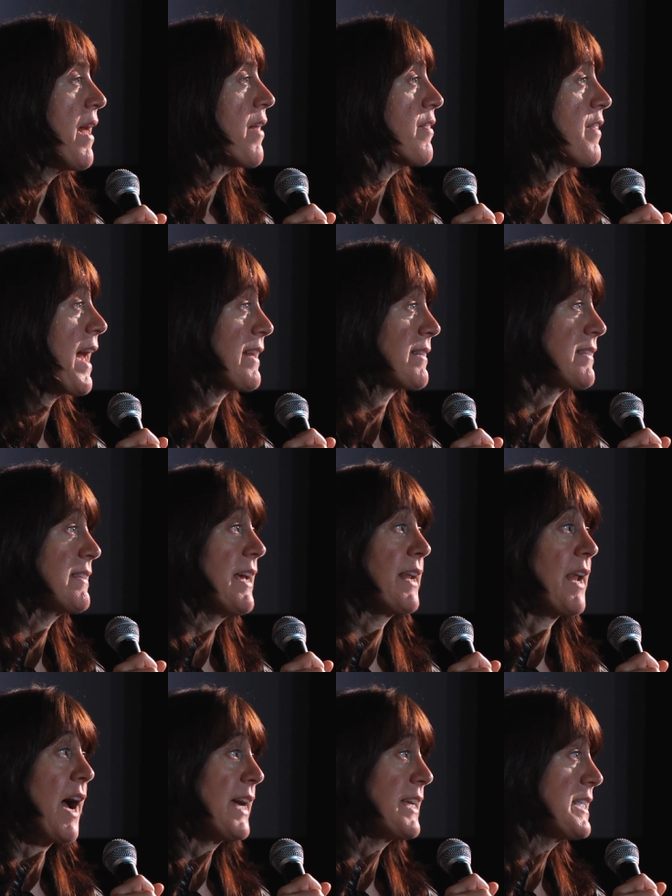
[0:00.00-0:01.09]
That
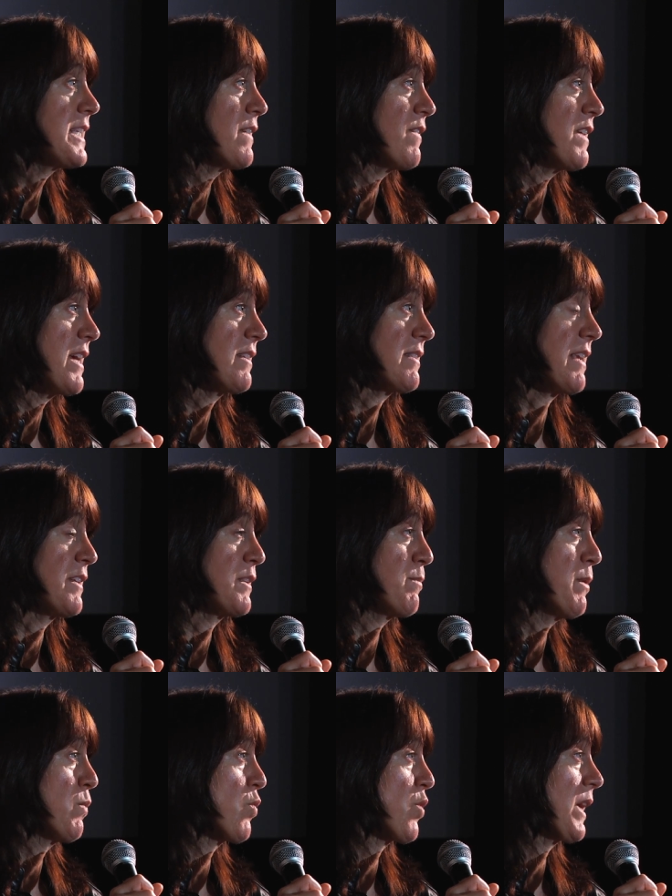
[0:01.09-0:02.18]
said, ITVS has
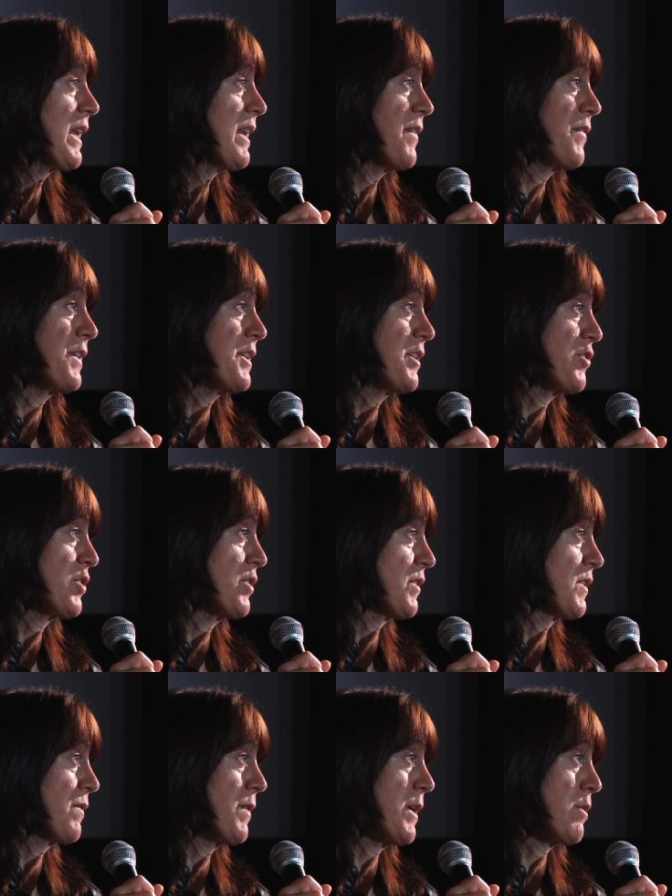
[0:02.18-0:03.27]
been working in the digital
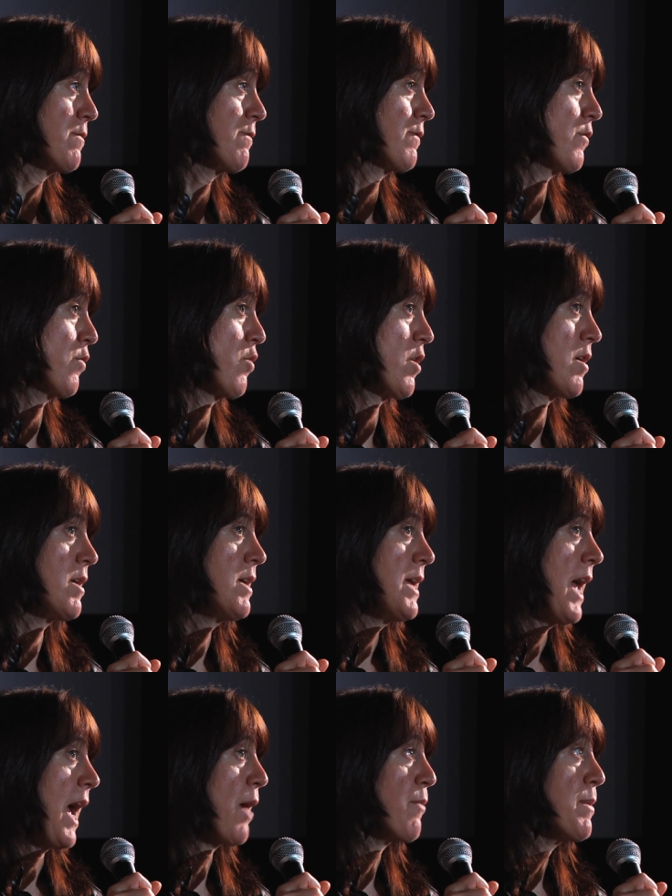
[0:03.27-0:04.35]
sphere for,
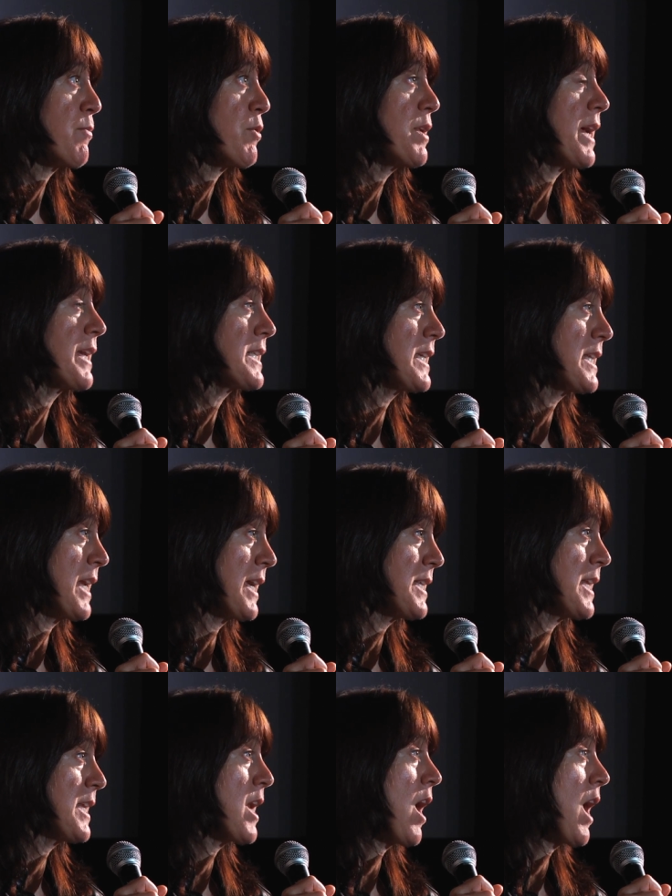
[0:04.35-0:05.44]
I remember in
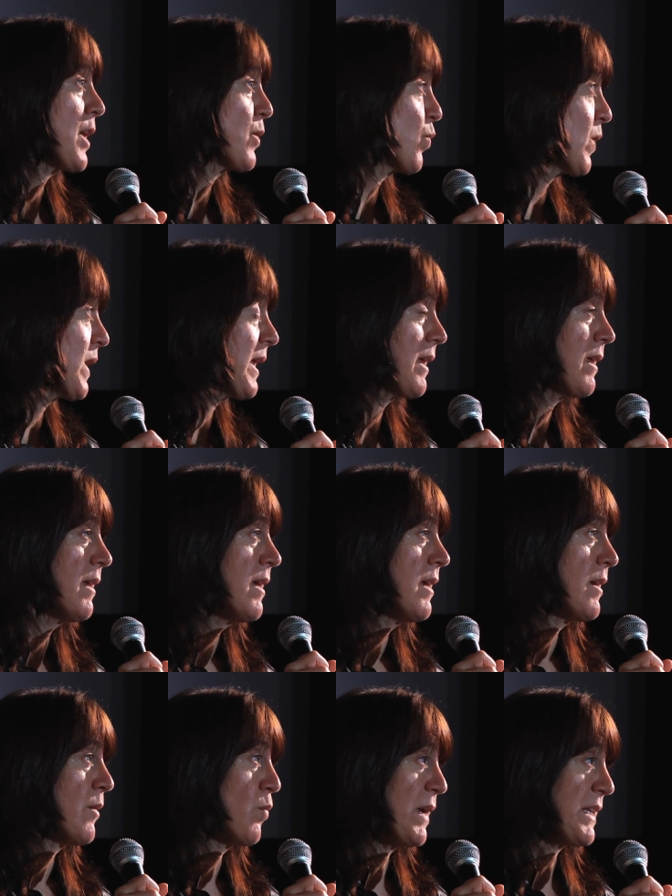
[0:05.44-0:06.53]
1999, we
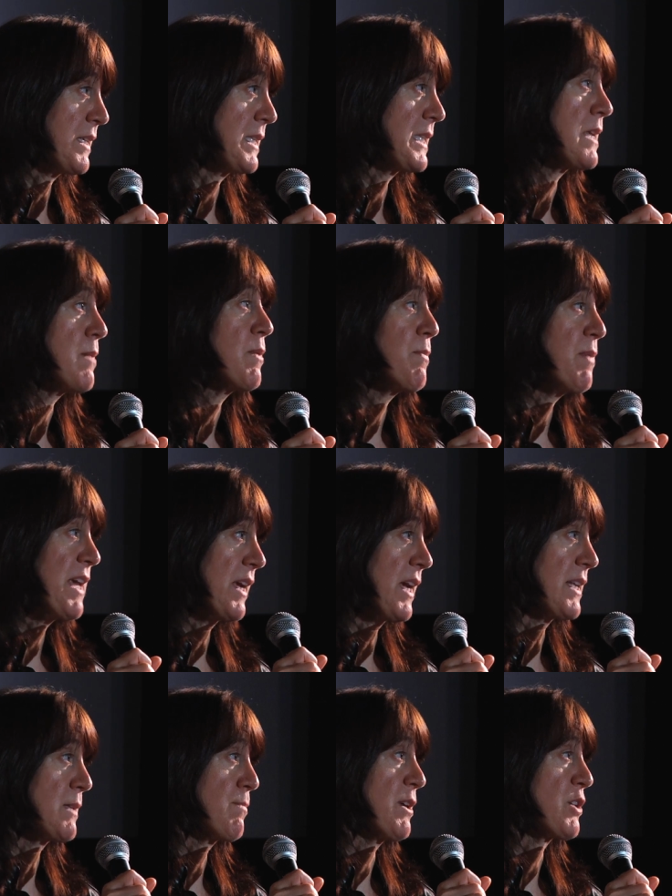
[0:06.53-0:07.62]
went to CPB and
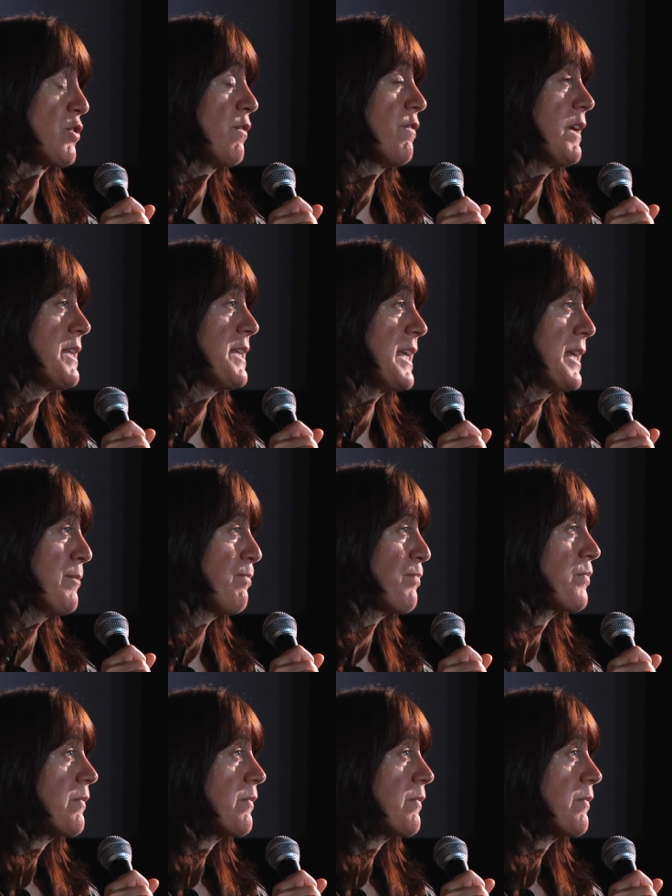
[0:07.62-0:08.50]
got special funding